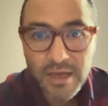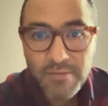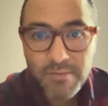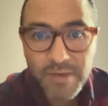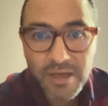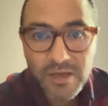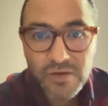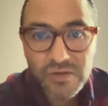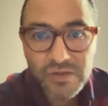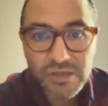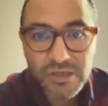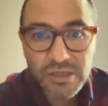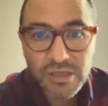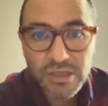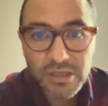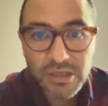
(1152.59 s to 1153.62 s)
because
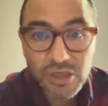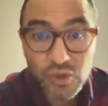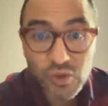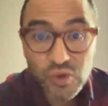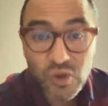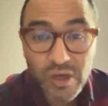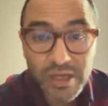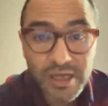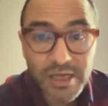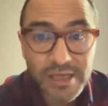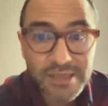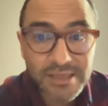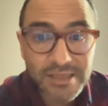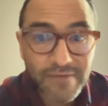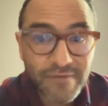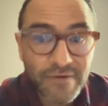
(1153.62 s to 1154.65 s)
it is
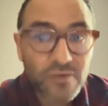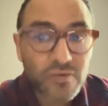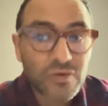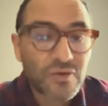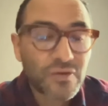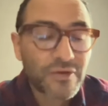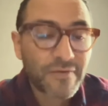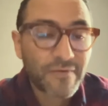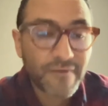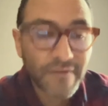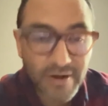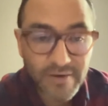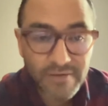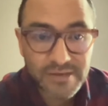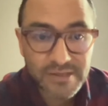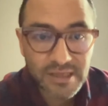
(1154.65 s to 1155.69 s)
difficult to
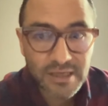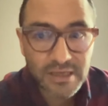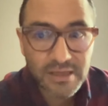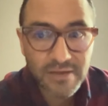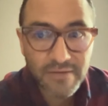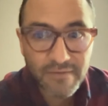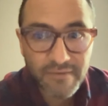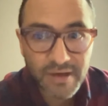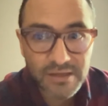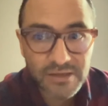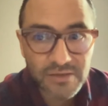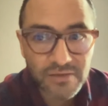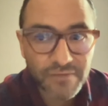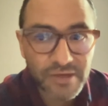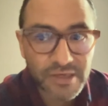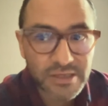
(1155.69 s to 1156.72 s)
differentiate the effects
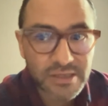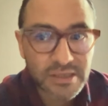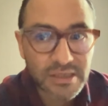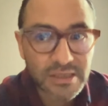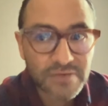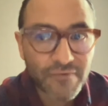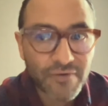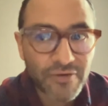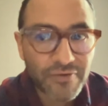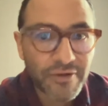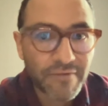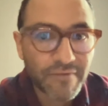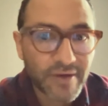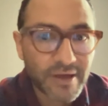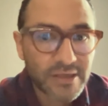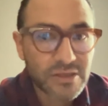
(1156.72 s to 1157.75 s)
of GCs from the
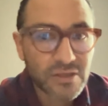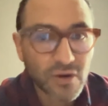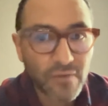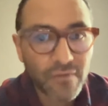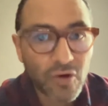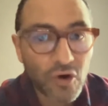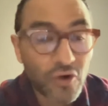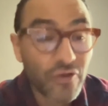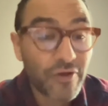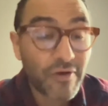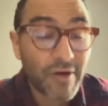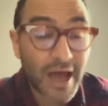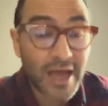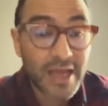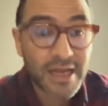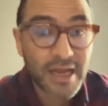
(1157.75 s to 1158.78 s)
effects of
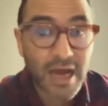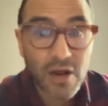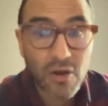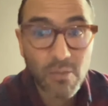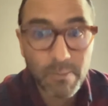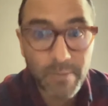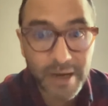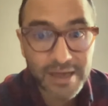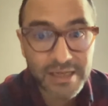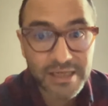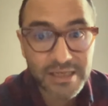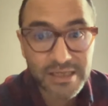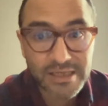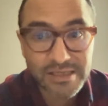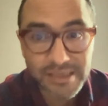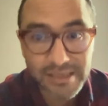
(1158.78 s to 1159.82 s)
underlying accompanying
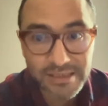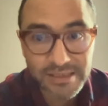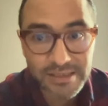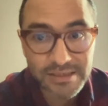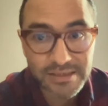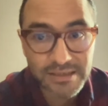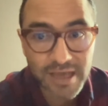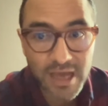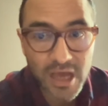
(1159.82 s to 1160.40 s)
diseases